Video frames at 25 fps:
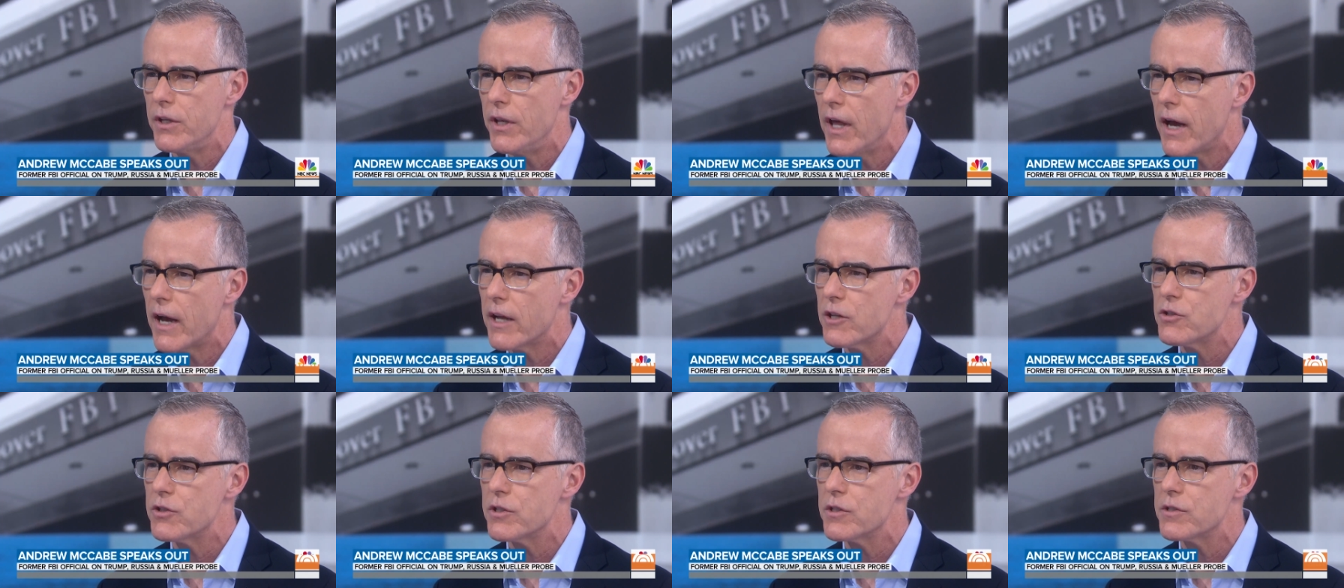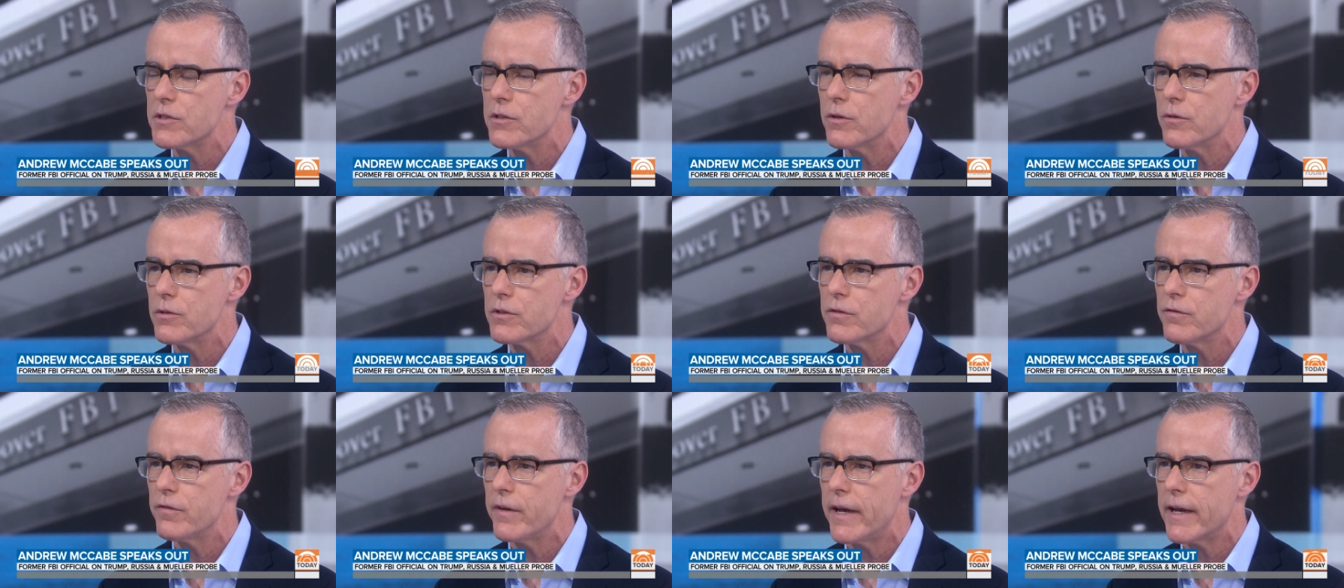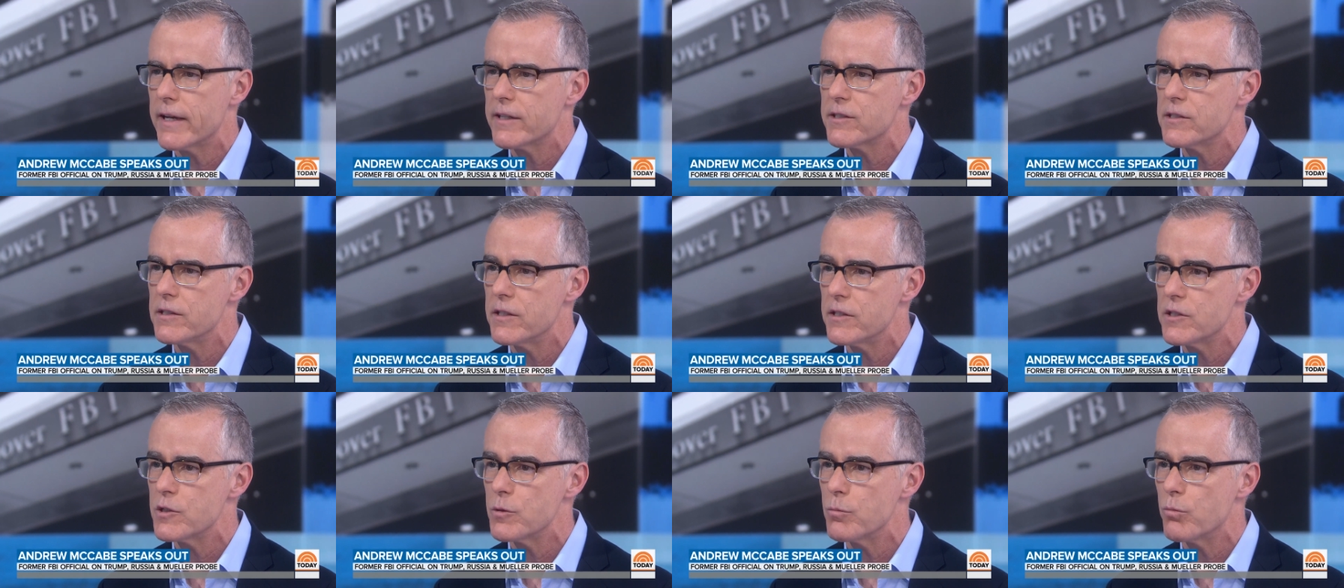not just those facts
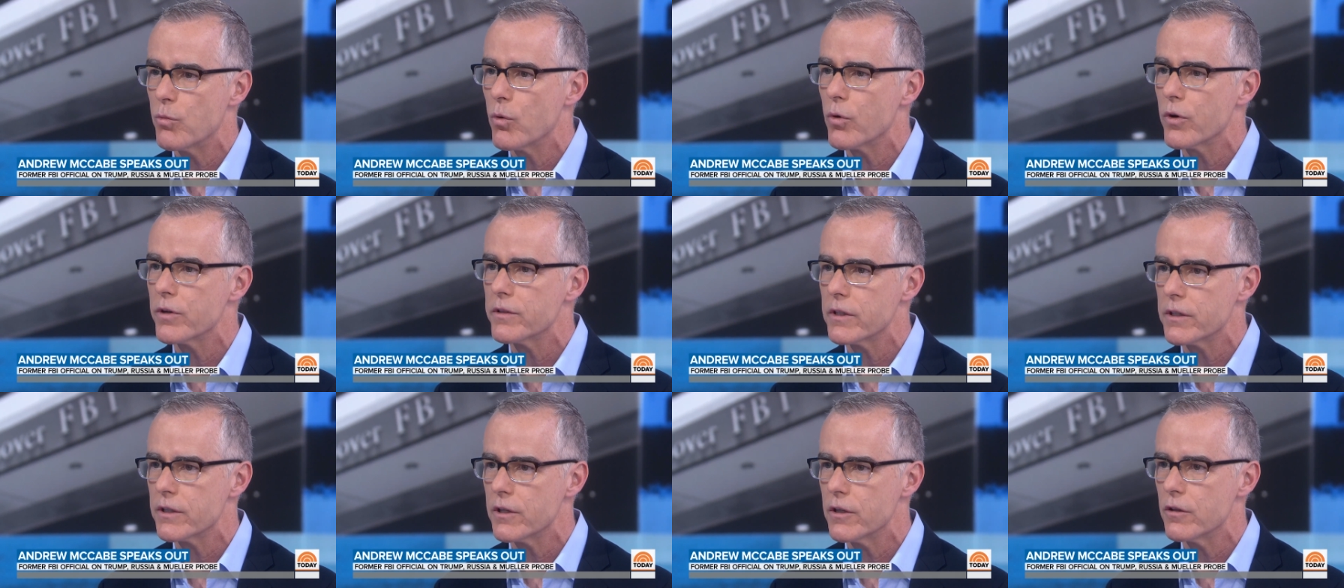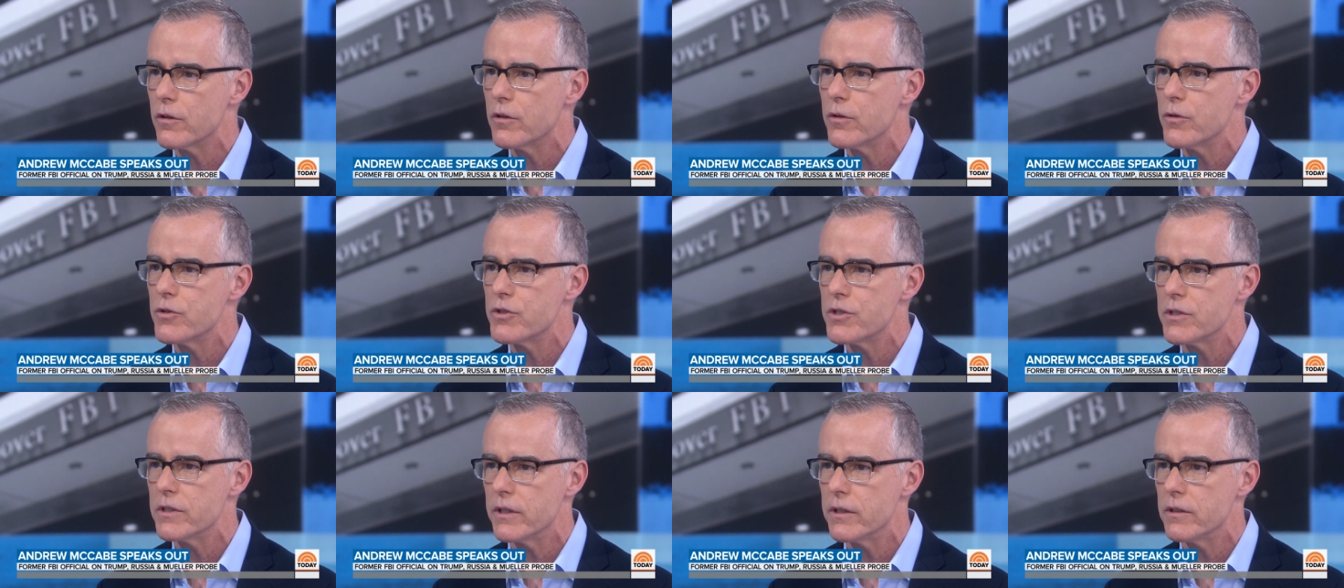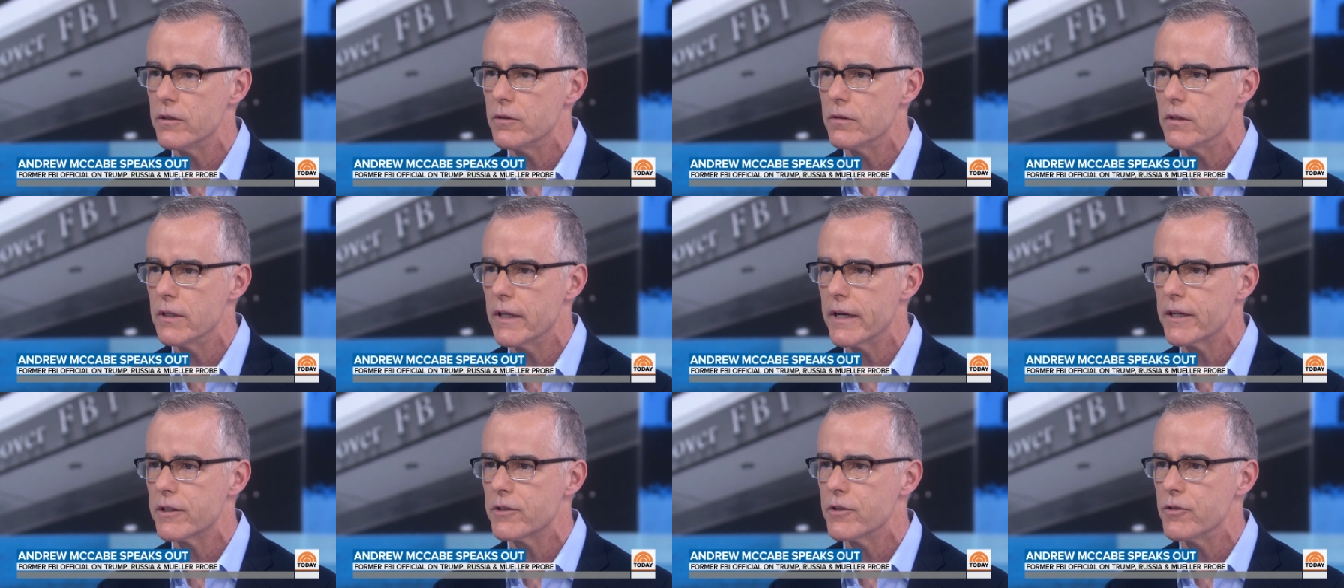that support the conclusion that you'd
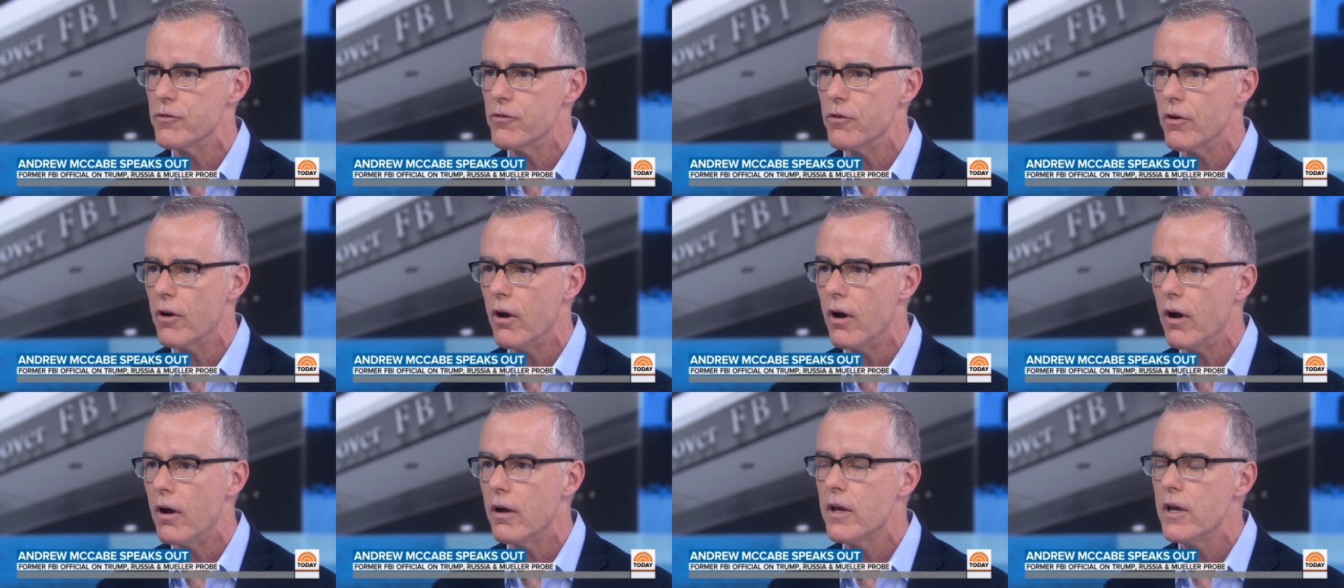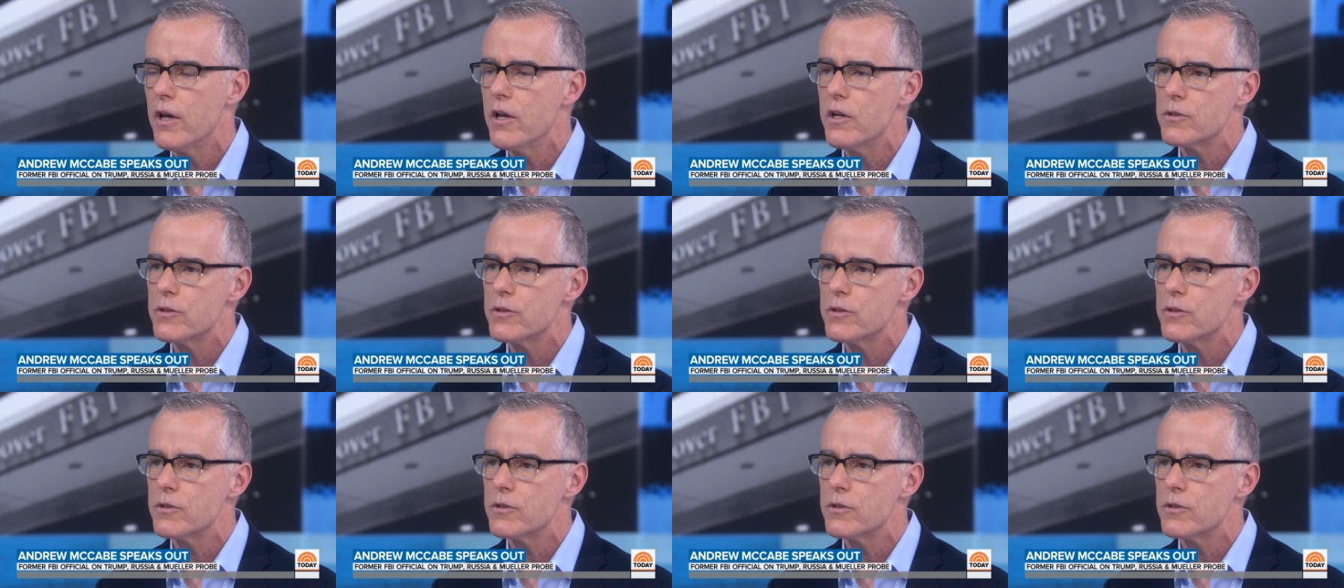like to draw.